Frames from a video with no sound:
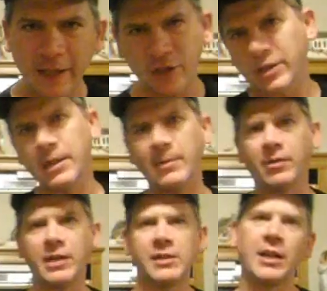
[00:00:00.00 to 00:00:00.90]
It just came
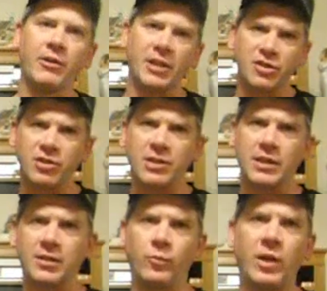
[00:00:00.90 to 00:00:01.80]
out right now, and I just
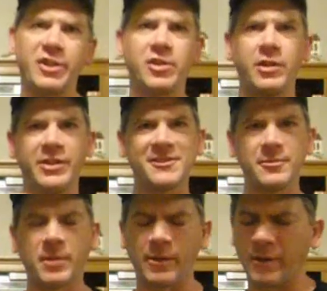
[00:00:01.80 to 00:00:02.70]
got done watching it. This
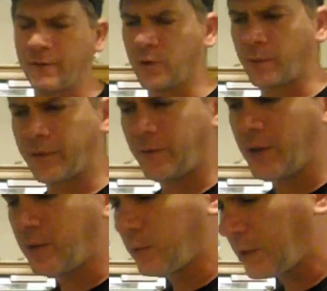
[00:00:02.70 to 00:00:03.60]
is my review. The
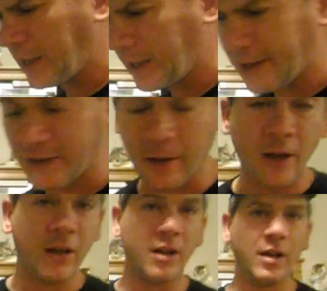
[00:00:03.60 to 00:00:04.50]
review is
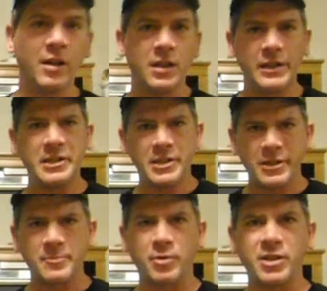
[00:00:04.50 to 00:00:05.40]

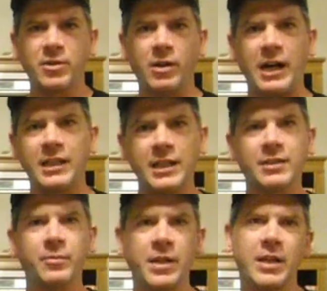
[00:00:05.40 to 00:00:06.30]
it's pretty cool. I
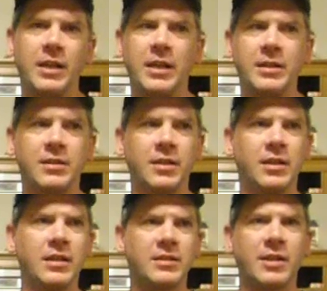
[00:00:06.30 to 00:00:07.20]
like the way it,
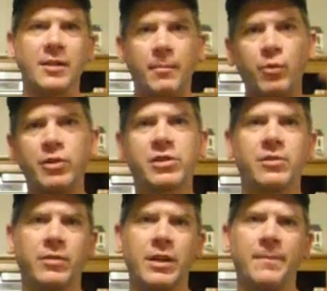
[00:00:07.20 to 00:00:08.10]
uh, it set up more
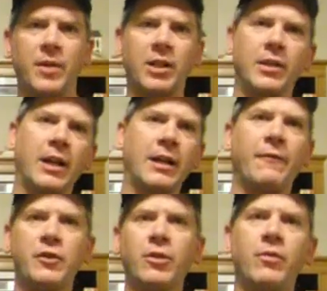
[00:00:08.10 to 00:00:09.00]
story. Unlike,
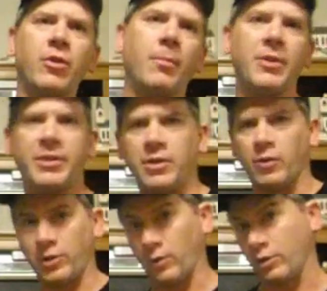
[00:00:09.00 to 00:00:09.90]
if you don't know about the and
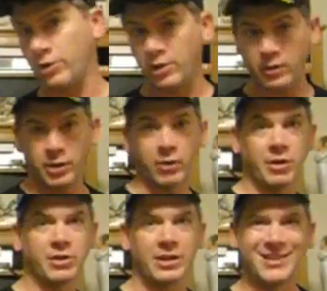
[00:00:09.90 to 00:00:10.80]
Orange, the and
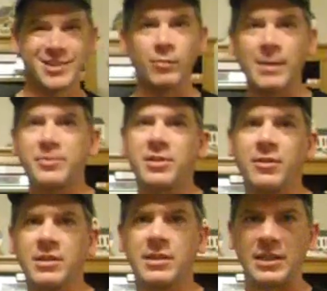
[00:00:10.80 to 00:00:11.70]
Orange is a web
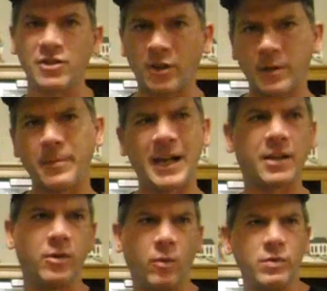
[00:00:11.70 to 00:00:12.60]
series that started
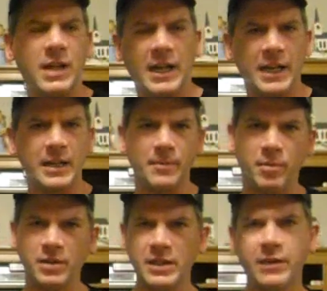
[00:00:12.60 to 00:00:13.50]
back in 09, I
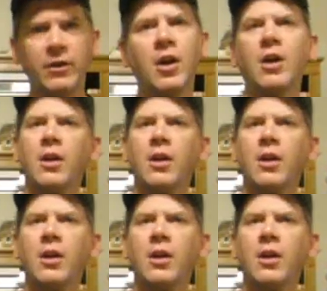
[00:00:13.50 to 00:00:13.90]
believe,